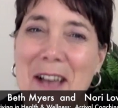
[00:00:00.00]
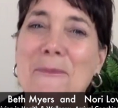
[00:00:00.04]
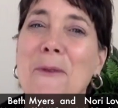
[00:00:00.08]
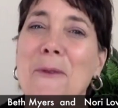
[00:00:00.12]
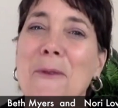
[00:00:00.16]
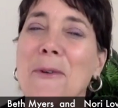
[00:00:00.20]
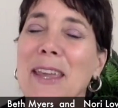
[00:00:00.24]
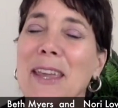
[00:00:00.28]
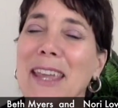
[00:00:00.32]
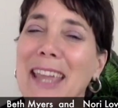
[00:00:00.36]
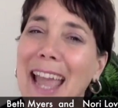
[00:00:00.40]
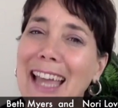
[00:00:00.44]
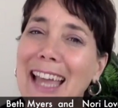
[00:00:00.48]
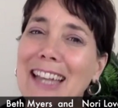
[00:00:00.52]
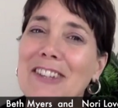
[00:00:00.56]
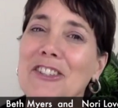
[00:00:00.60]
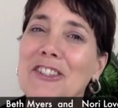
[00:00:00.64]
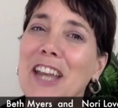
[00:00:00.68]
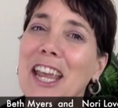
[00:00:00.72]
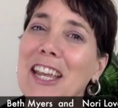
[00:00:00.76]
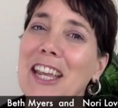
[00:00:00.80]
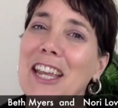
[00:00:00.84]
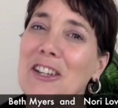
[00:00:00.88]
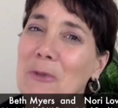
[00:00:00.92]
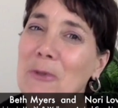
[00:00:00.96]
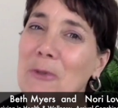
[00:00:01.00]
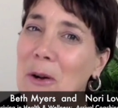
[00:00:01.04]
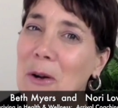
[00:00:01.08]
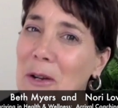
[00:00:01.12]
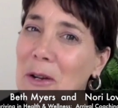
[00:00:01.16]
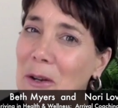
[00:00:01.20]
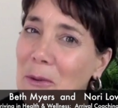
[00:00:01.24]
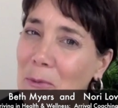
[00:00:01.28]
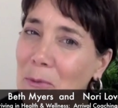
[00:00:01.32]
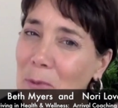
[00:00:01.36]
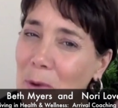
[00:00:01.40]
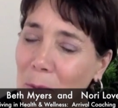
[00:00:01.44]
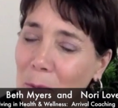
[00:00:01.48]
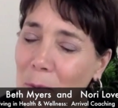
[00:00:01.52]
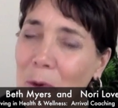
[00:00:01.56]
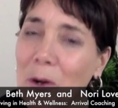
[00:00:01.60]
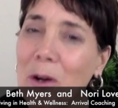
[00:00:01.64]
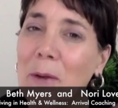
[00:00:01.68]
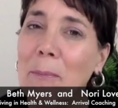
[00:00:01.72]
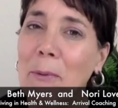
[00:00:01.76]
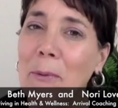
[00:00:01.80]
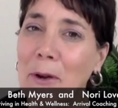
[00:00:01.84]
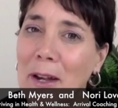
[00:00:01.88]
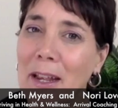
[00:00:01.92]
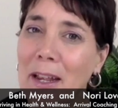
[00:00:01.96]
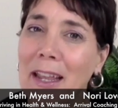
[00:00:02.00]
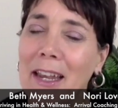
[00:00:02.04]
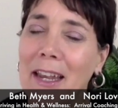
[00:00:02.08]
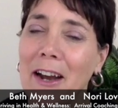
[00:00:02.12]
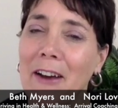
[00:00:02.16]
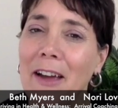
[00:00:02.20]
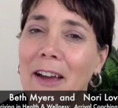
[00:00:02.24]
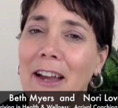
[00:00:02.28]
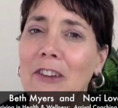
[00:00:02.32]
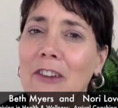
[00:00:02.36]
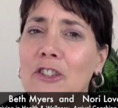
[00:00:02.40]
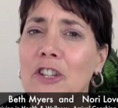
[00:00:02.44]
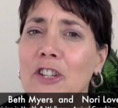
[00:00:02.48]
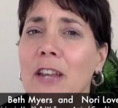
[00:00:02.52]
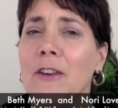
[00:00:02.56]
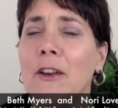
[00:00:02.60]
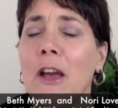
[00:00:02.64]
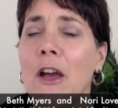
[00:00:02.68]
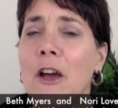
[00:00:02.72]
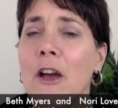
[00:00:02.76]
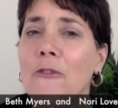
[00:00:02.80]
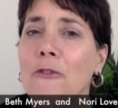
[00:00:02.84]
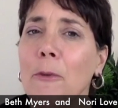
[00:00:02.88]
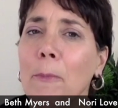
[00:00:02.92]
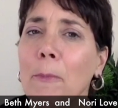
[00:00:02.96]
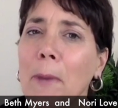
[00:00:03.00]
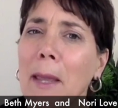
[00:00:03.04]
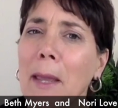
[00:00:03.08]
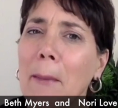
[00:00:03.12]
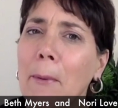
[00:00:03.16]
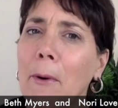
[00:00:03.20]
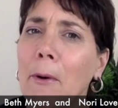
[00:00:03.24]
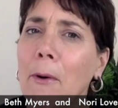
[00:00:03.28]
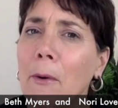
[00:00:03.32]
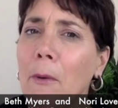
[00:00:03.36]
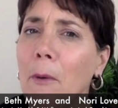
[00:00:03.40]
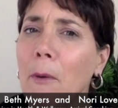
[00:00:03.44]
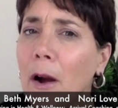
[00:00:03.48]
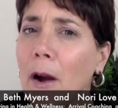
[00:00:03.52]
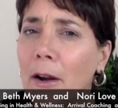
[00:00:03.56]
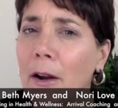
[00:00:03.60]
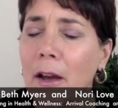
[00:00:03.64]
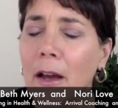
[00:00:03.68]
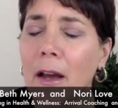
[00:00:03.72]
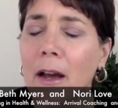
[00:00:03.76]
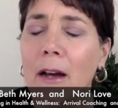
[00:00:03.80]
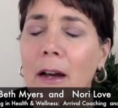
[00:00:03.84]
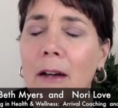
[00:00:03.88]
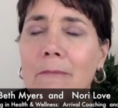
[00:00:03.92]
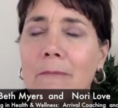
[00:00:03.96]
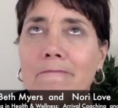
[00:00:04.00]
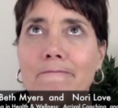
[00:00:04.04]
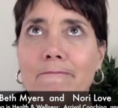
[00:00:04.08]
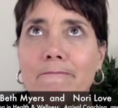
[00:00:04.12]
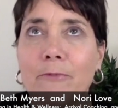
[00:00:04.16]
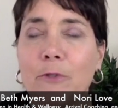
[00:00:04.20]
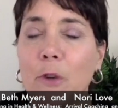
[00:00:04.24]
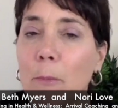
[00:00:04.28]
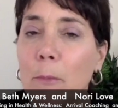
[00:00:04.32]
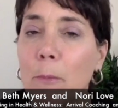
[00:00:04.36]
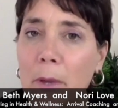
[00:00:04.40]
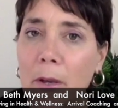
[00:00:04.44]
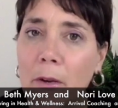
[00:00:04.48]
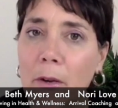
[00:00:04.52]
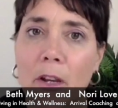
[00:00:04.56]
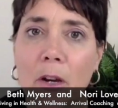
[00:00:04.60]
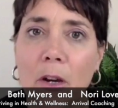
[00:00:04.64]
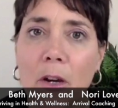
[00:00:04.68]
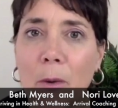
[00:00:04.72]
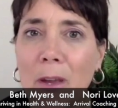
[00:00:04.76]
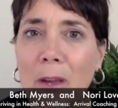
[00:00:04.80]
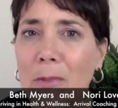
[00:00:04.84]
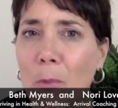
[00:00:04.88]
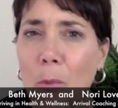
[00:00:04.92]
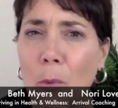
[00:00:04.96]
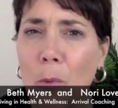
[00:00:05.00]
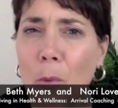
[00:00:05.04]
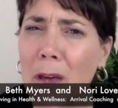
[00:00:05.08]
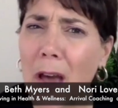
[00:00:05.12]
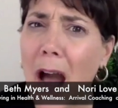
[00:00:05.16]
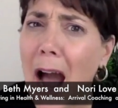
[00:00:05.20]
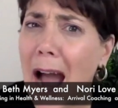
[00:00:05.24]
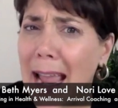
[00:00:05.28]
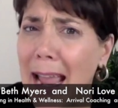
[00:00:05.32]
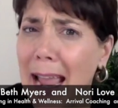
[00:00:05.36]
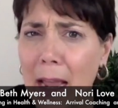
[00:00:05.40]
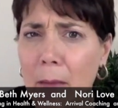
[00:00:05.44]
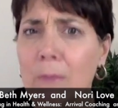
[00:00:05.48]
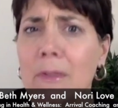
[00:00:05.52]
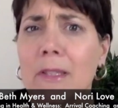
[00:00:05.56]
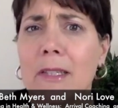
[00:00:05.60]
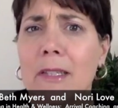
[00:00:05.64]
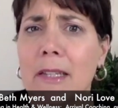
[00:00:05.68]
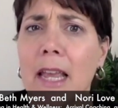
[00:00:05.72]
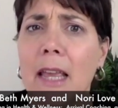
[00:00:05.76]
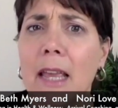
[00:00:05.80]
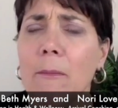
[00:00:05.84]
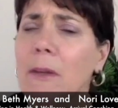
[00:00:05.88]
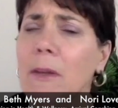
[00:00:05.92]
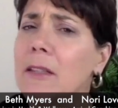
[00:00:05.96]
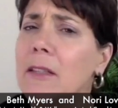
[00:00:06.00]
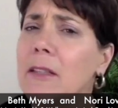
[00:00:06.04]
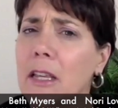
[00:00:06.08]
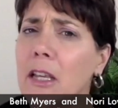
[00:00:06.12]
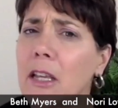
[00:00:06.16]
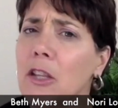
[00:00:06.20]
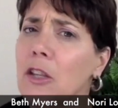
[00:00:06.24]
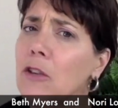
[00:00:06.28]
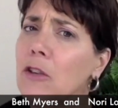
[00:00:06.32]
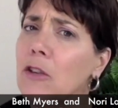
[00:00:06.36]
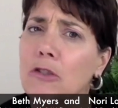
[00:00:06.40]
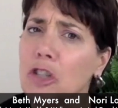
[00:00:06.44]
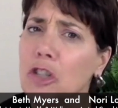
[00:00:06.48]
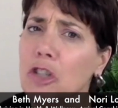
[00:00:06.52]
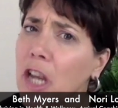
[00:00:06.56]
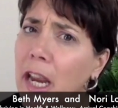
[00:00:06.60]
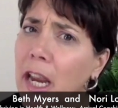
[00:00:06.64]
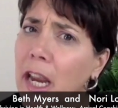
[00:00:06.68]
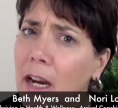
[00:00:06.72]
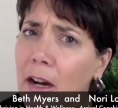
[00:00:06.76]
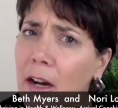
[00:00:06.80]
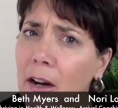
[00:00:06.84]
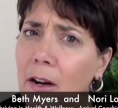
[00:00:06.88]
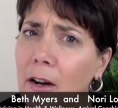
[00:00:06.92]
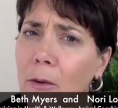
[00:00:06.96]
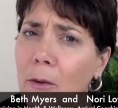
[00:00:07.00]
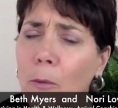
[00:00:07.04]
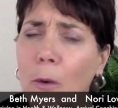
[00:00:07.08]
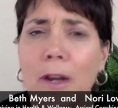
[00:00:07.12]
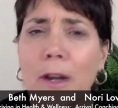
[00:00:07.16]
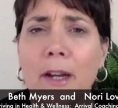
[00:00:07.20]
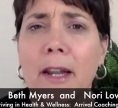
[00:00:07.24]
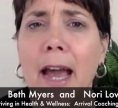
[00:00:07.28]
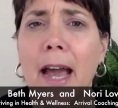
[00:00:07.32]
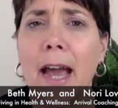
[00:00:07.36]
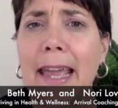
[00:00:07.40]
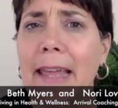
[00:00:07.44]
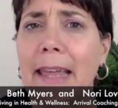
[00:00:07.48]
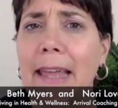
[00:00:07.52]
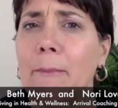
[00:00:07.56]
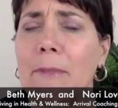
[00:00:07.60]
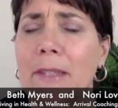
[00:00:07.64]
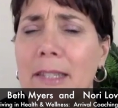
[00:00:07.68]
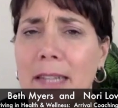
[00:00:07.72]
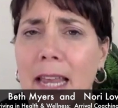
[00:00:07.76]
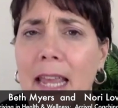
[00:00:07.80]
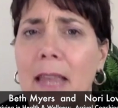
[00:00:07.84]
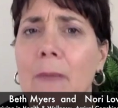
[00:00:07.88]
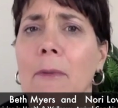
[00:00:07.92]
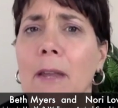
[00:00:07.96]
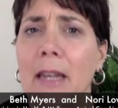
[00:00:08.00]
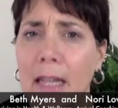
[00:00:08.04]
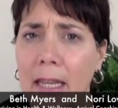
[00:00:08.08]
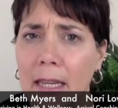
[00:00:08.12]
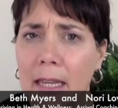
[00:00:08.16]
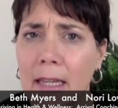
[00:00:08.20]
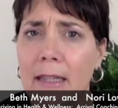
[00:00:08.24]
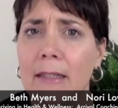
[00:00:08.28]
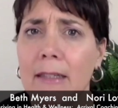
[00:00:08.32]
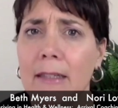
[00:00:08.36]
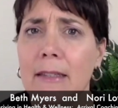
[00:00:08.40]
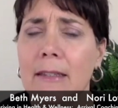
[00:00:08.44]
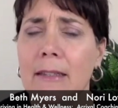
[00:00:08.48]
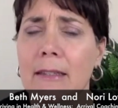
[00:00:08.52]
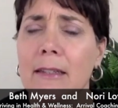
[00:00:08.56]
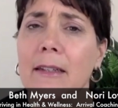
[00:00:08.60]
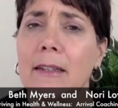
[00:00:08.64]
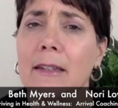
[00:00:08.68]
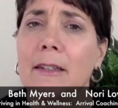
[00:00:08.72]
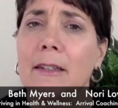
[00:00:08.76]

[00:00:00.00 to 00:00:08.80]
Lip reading: We can change what we're putting in our energy. And for people who aren't familiar with what I am statements, can you share what an I am statement is?